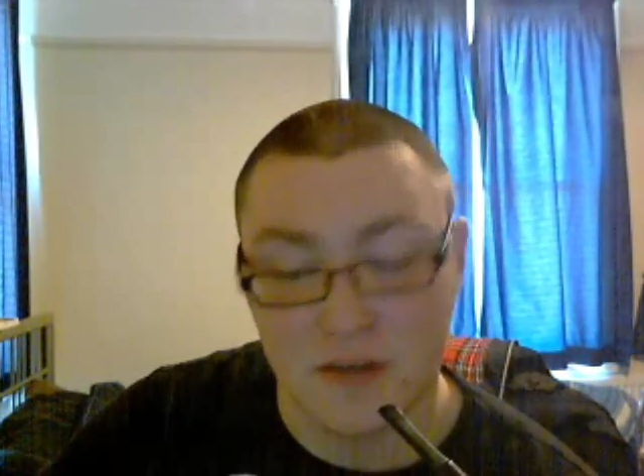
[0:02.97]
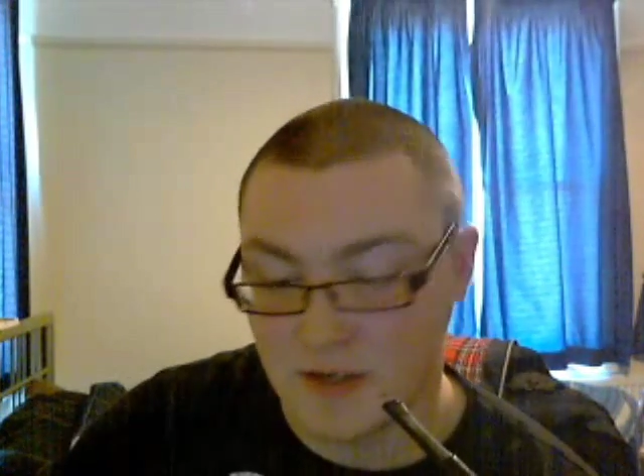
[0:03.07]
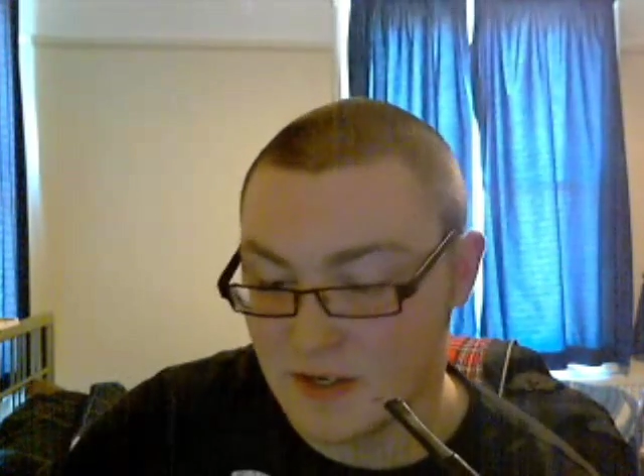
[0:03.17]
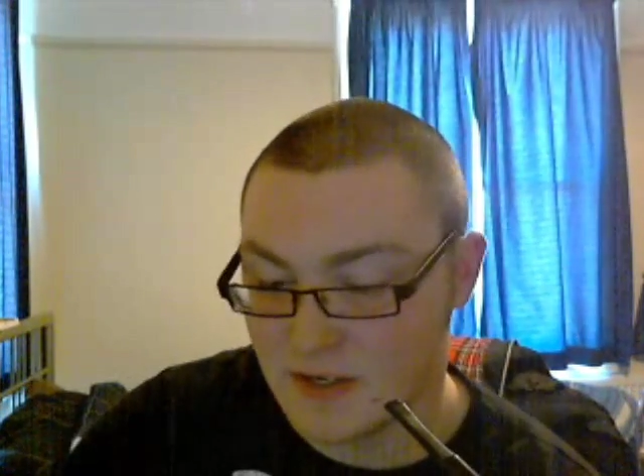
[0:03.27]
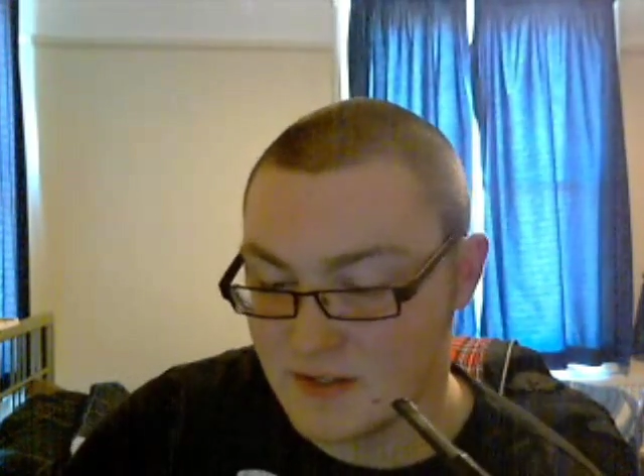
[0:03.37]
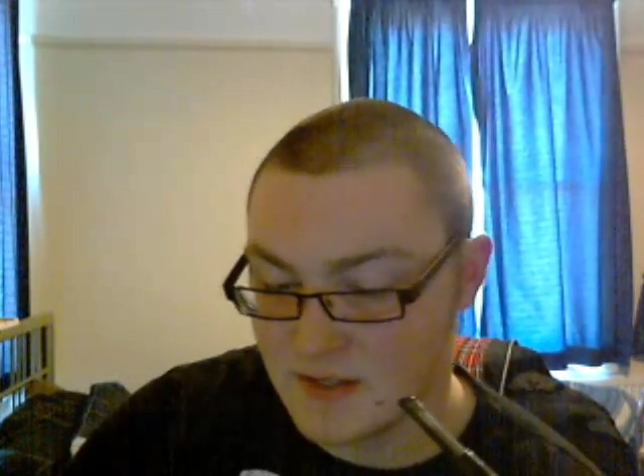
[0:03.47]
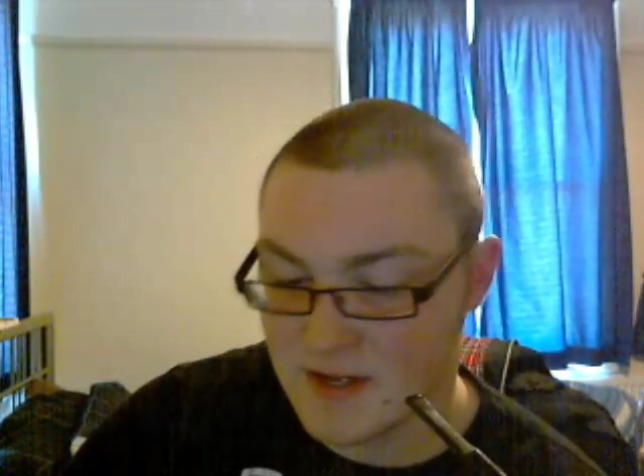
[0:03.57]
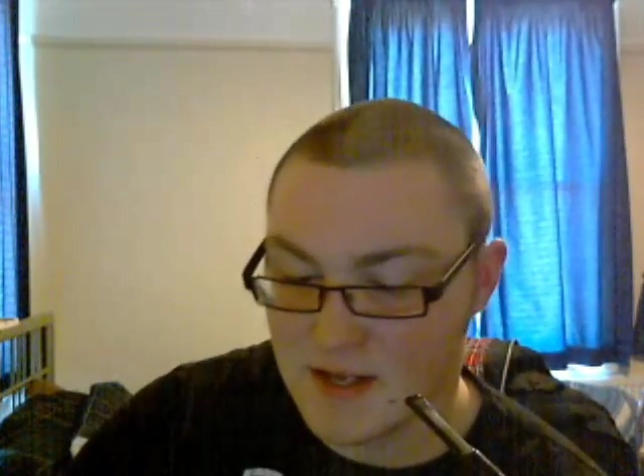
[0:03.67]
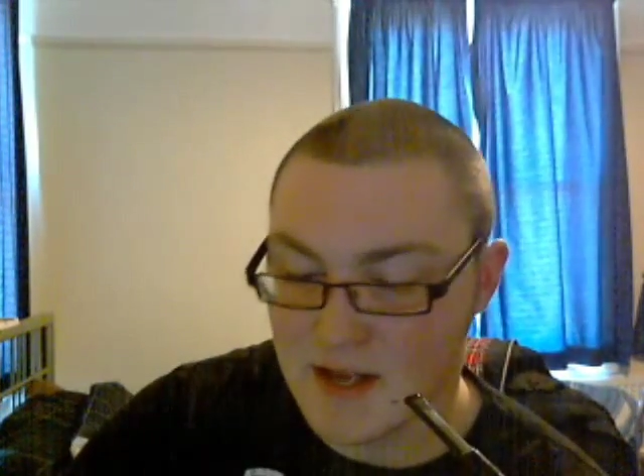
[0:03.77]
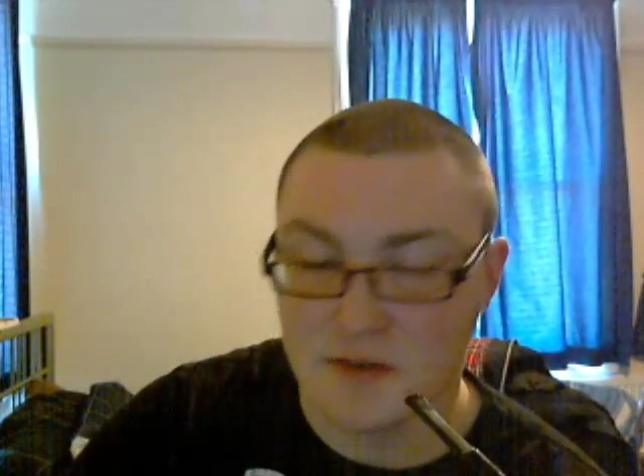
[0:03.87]
It is
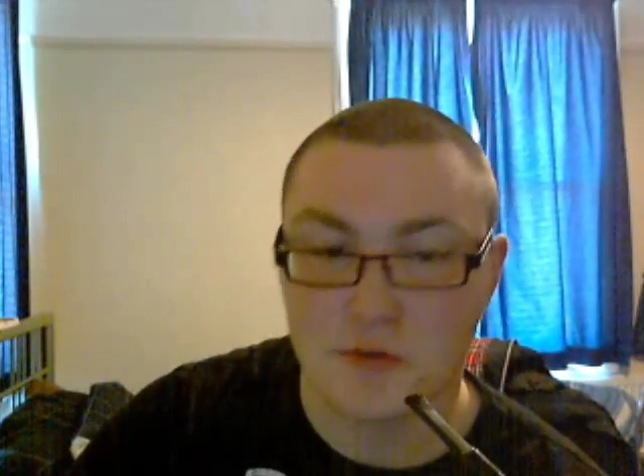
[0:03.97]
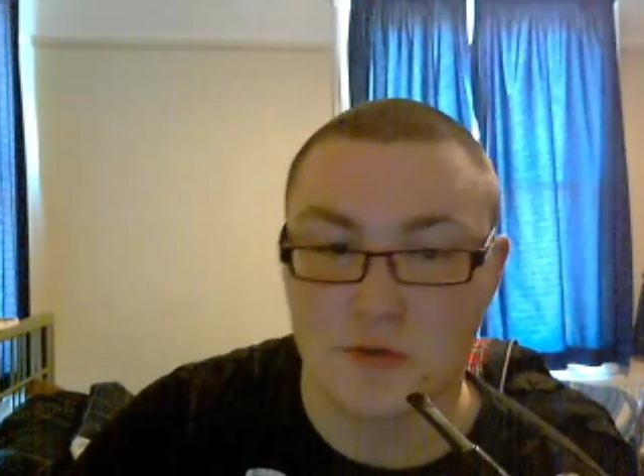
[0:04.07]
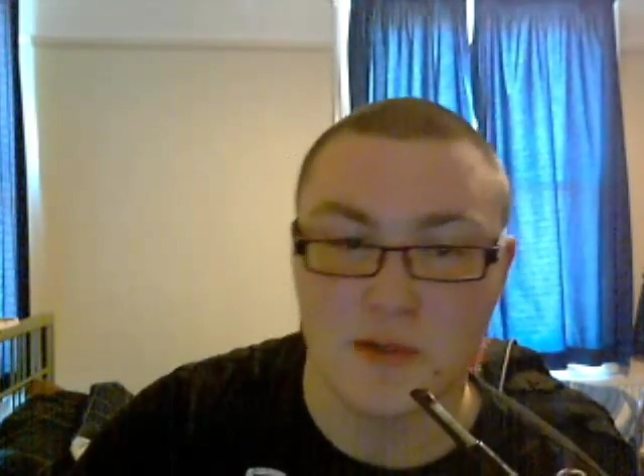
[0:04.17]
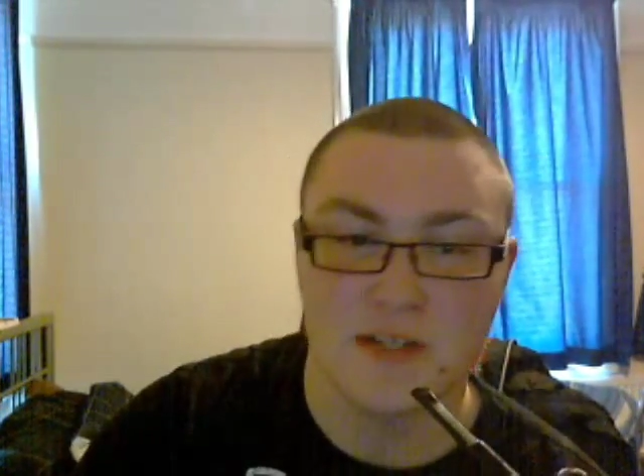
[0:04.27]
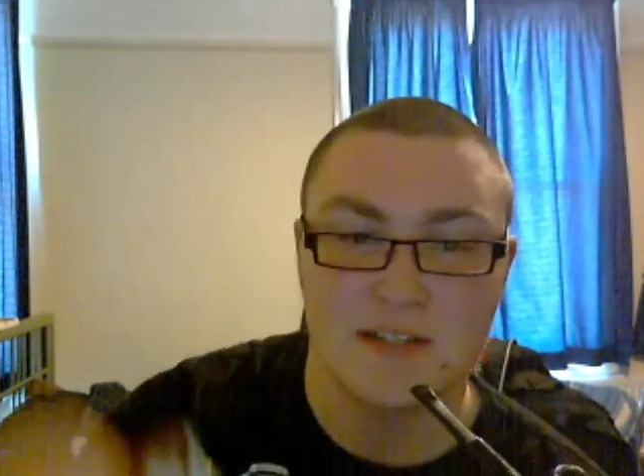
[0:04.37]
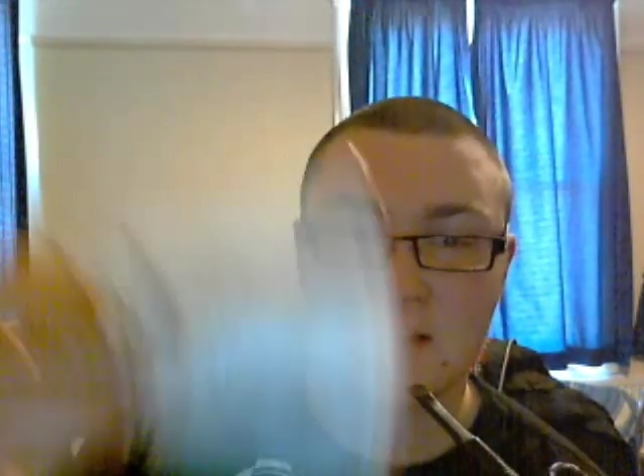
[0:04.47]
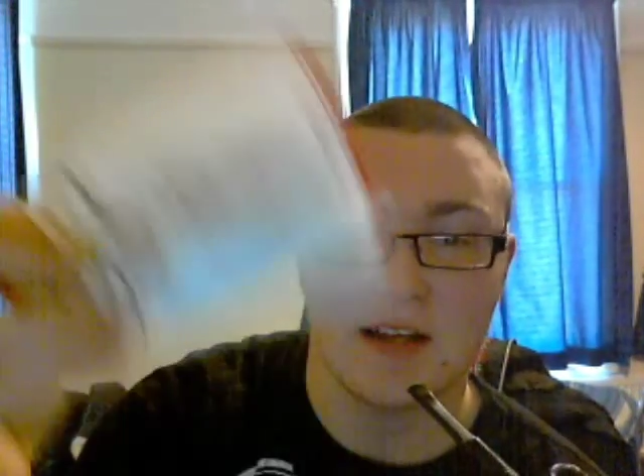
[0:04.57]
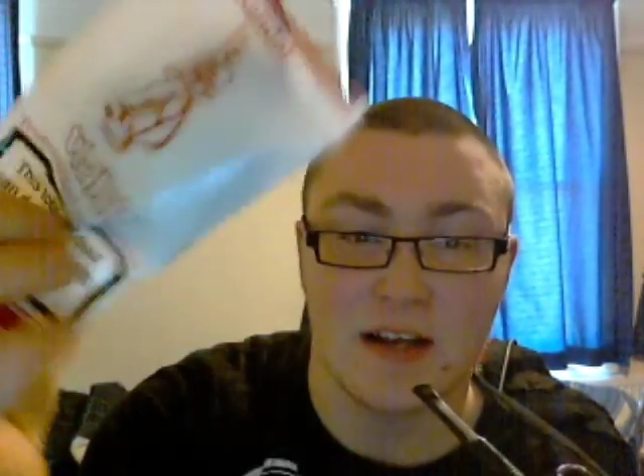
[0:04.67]
a Kendall twist that